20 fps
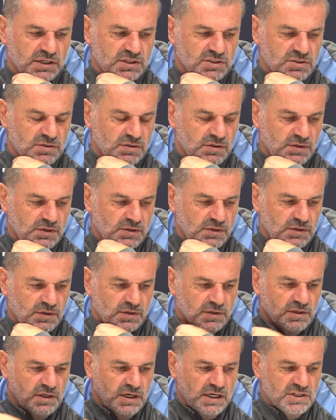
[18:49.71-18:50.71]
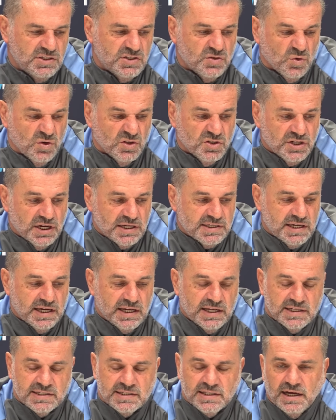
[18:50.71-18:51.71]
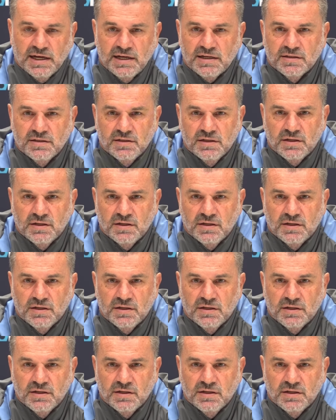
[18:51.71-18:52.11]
he's sort of just getting started.